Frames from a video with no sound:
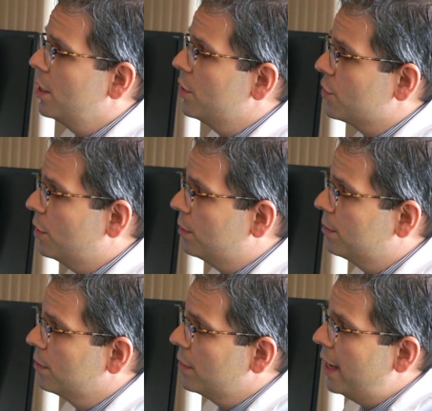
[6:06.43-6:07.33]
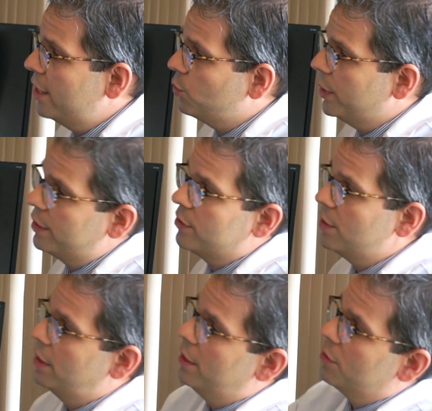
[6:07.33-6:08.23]
So as we can
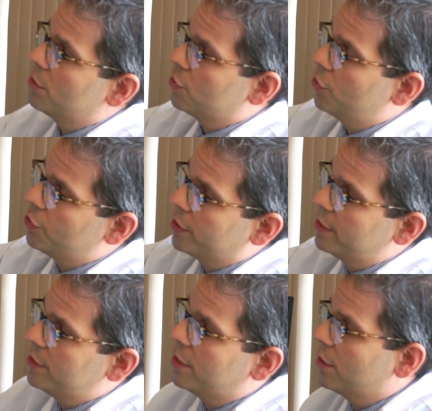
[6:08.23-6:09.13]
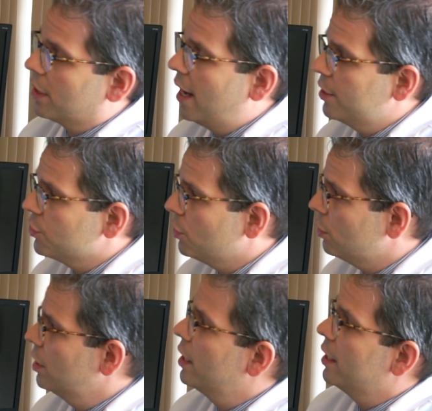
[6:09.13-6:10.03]
see here, the surgeon can sit at the console.